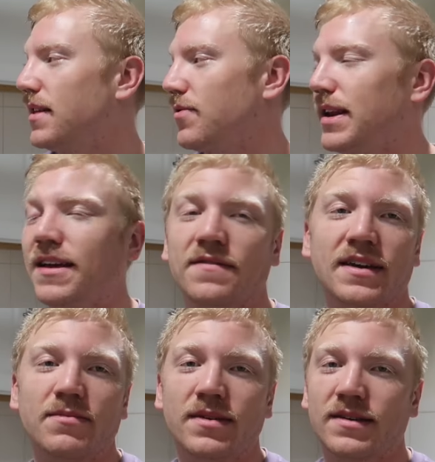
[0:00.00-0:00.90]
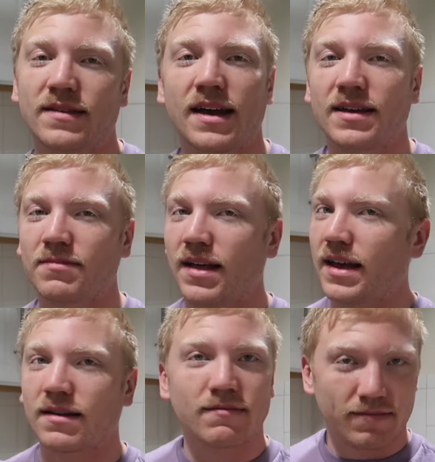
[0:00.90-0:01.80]
a liquid IV because I am
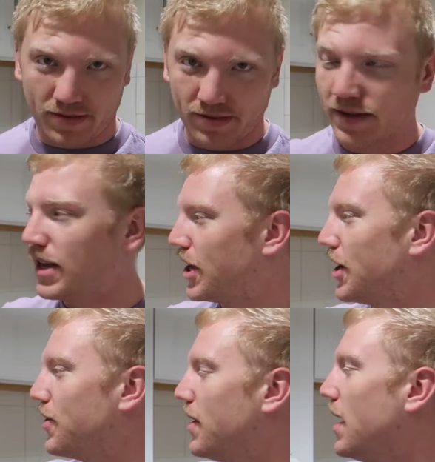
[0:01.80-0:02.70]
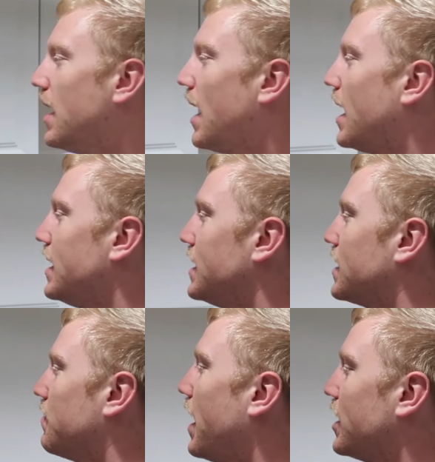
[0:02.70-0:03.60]
like, you know, I need
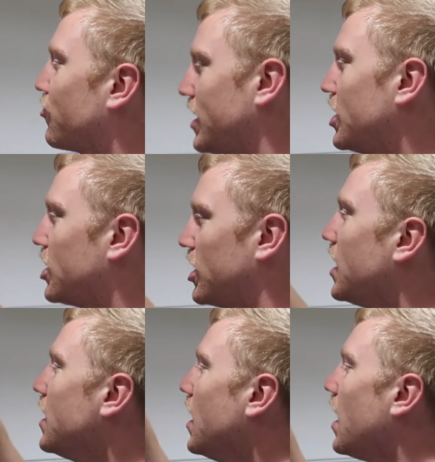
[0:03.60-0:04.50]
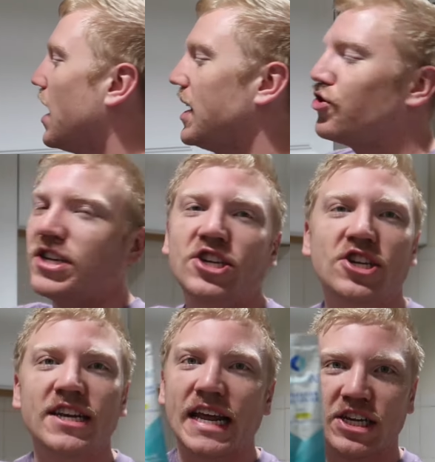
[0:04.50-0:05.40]
some hydration,
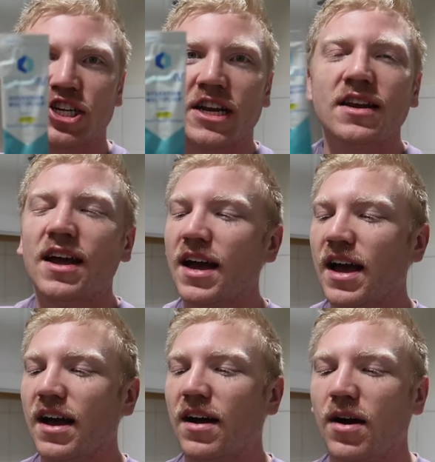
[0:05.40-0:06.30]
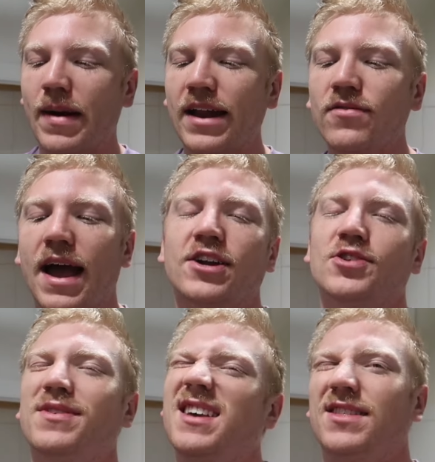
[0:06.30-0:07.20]
hydration nation. Um, I don't
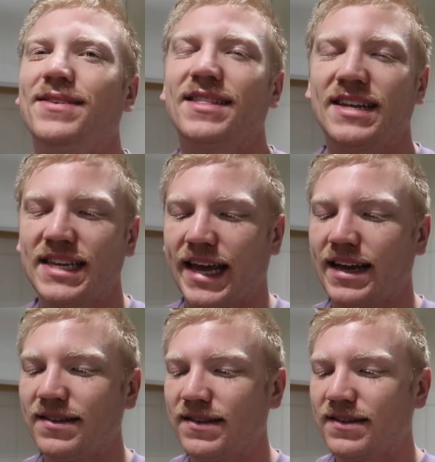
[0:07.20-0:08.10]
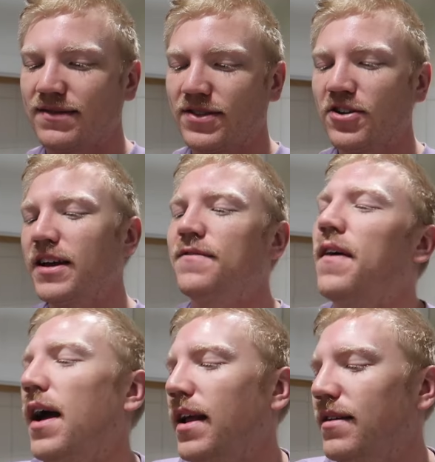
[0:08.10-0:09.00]
actually really like the way that they taste. They're like
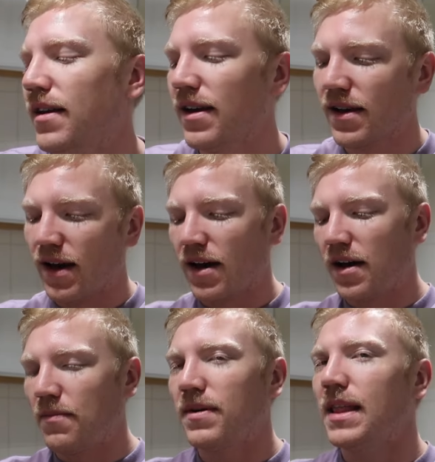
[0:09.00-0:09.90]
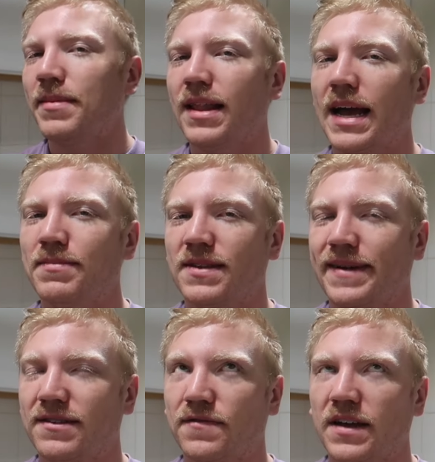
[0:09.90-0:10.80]
fine. Um, but lemon lime is the
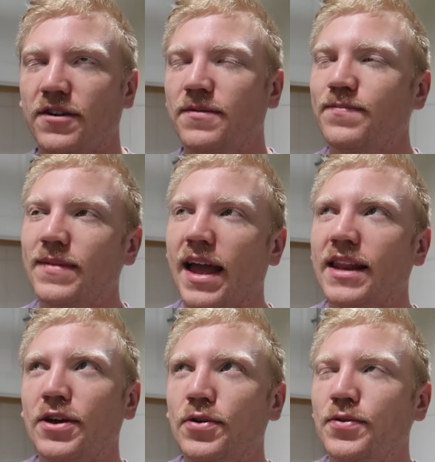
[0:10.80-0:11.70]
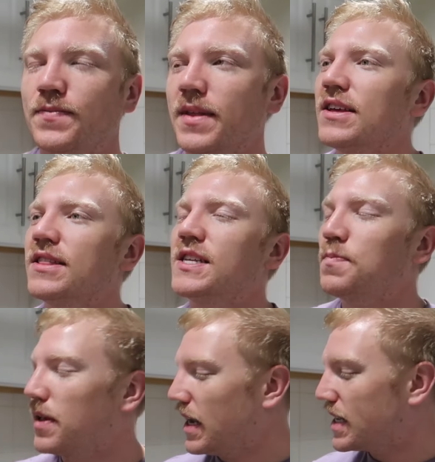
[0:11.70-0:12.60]
best flavor. Anywho, this
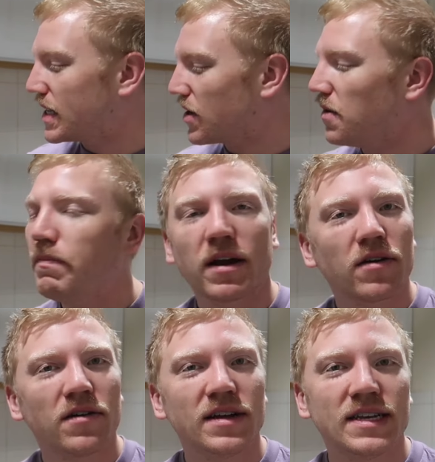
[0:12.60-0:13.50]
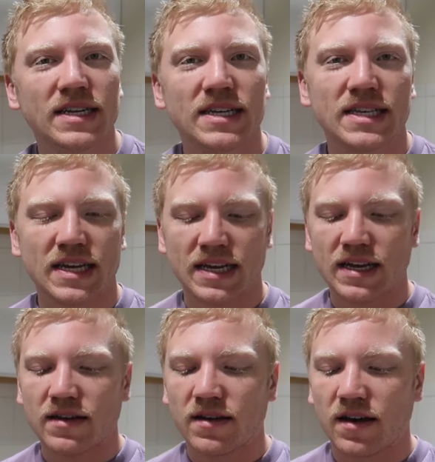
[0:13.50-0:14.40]
place is called Barrel in
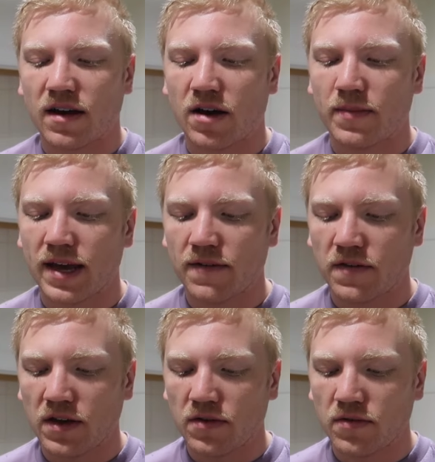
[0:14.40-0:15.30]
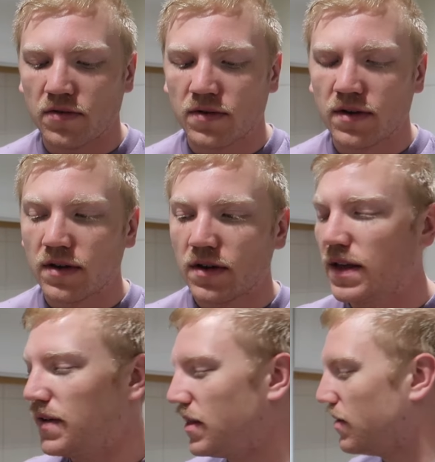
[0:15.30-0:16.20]
DC. Um, if you
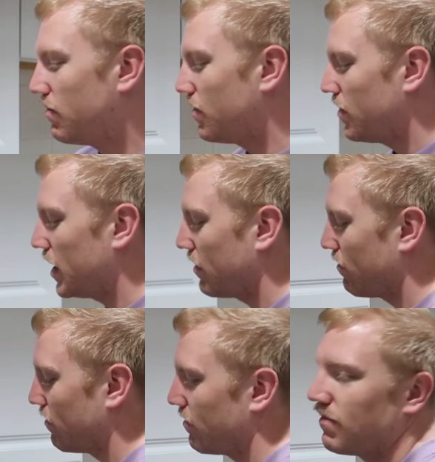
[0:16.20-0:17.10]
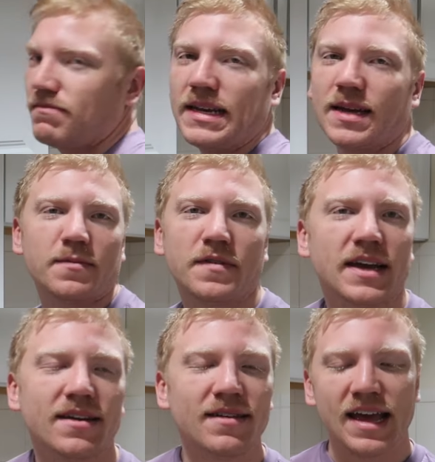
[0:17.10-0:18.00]
live in the
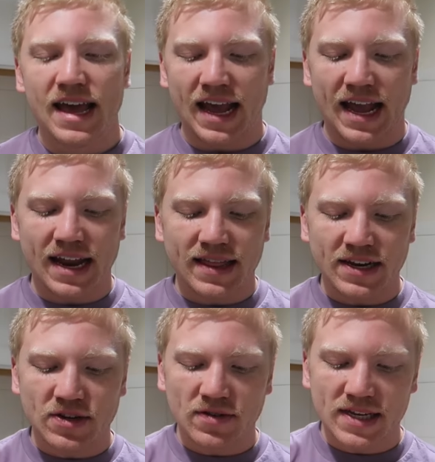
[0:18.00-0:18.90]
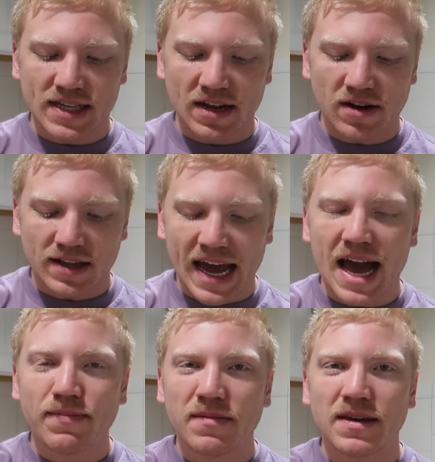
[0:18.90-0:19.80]
DMV, and they do this thing called
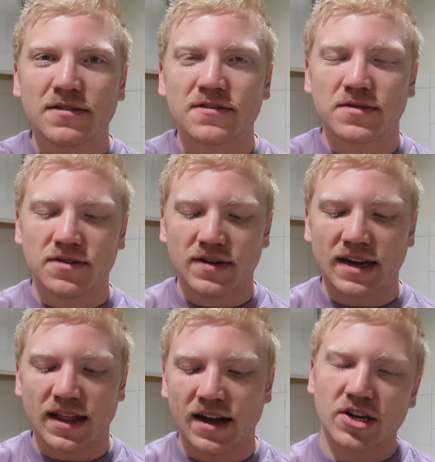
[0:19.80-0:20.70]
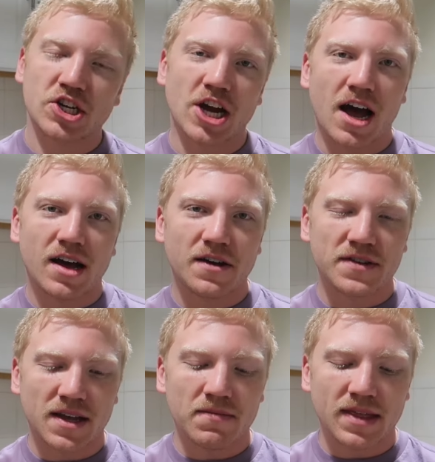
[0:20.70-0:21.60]
Happy Meals where you get like a shot of
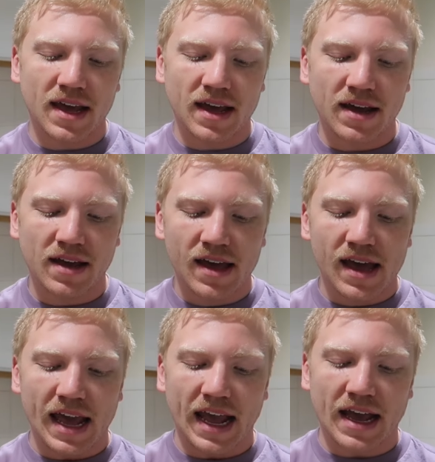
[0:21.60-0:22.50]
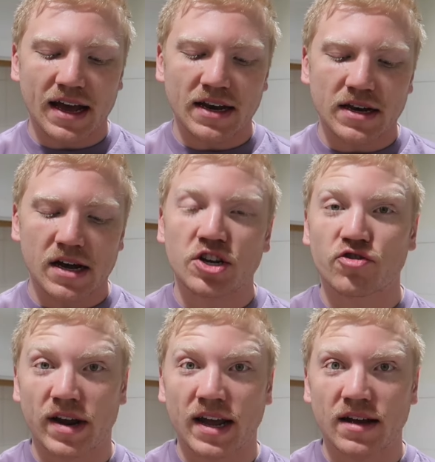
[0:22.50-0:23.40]
something and a
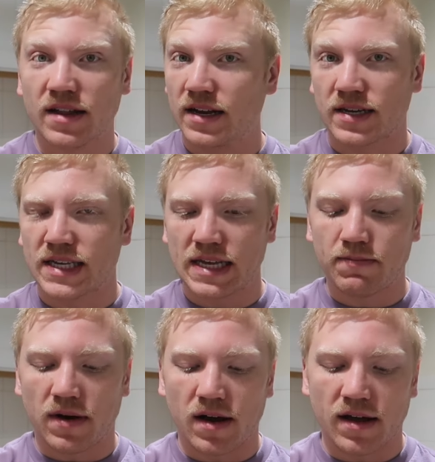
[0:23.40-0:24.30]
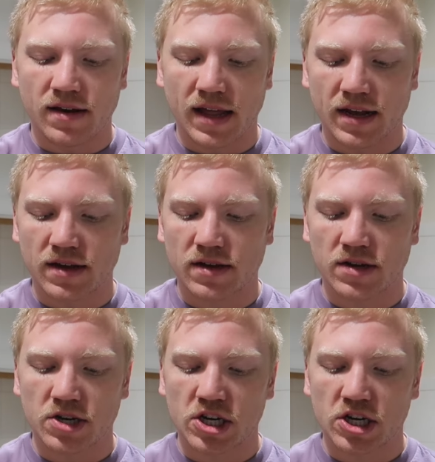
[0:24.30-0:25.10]
drink like to sip on, like a